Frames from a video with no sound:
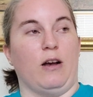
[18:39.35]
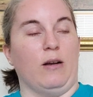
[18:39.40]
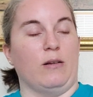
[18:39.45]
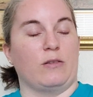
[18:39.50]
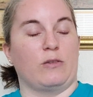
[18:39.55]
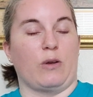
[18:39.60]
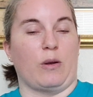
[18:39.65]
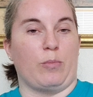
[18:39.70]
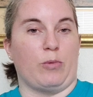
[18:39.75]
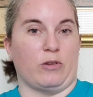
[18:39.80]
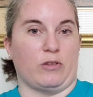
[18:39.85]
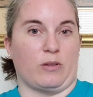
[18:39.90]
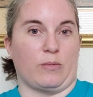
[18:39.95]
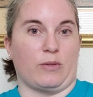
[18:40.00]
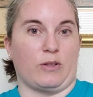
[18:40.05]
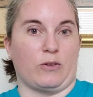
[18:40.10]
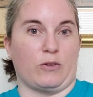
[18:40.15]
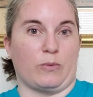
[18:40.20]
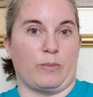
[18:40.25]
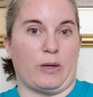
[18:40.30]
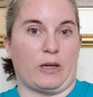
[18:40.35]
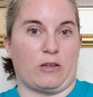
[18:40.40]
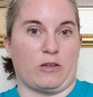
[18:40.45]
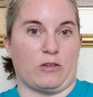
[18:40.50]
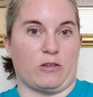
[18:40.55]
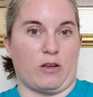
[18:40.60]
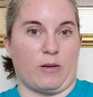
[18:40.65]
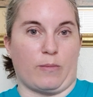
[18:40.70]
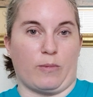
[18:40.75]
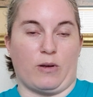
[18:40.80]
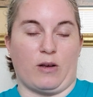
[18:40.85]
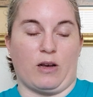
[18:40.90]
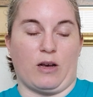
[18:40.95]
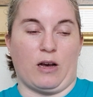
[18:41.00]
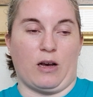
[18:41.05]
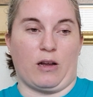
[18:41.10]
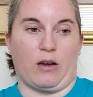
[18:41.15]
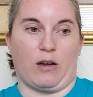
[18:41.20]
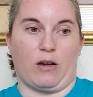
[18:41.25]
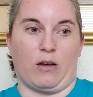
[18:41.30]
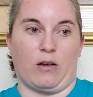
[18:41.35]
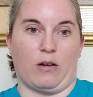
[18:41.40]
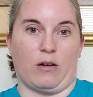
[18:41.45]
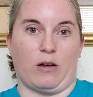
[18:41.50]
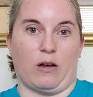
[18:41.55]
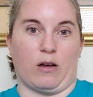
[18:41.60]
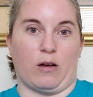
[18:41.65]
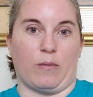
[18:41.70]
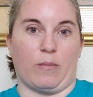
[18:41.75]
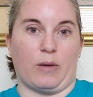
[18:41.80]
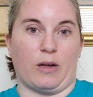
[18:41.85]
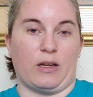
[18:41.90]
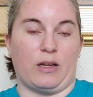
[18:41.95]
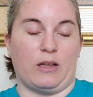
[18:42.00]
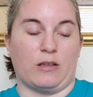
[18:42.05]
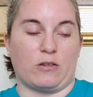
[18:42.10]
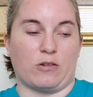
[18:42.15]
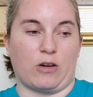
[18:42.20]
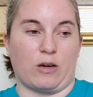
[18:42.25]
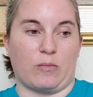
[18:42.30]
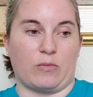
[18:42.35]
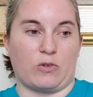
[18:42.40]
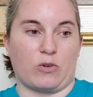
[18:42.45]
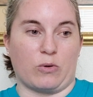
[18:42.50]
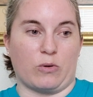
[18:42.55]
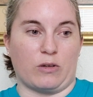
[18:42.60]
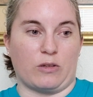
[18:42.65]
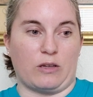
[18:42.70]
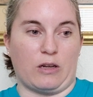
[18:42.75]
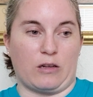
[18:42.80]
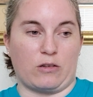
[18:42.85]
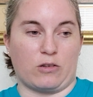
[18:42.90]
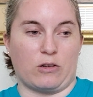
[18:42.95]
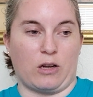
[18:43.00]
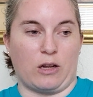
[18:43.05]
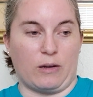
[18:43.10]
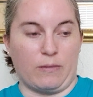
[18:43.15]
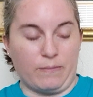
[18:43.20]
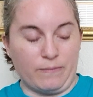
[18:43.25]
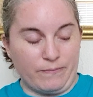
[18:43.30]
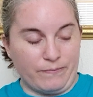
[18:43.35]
So I put some of those pictures up on my Instagram stories yesterday.